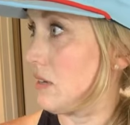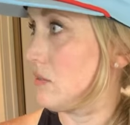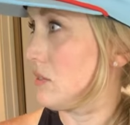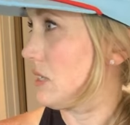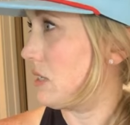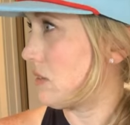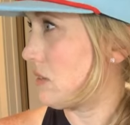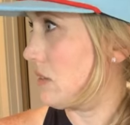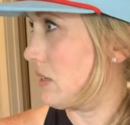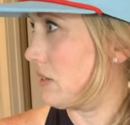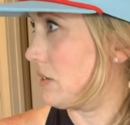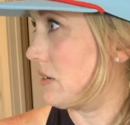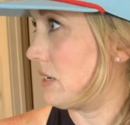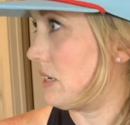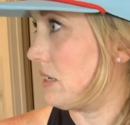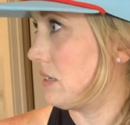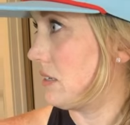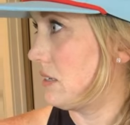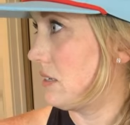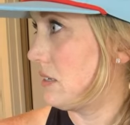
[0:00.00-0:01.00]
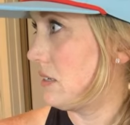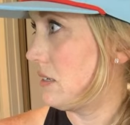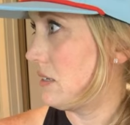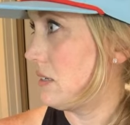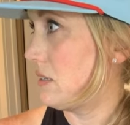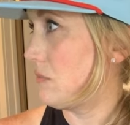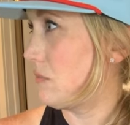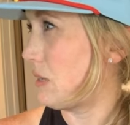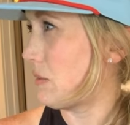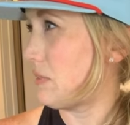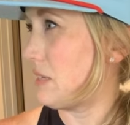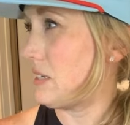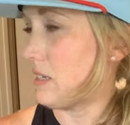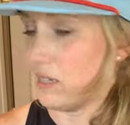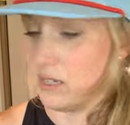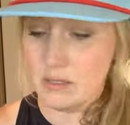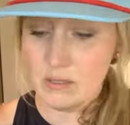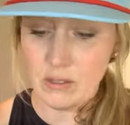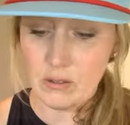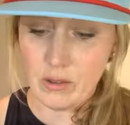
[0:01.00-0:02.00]
Would you agree? Maybe?
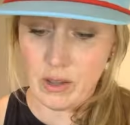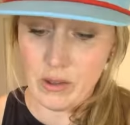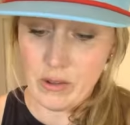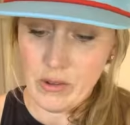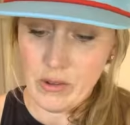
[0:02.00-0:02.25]
Yeah? Okay.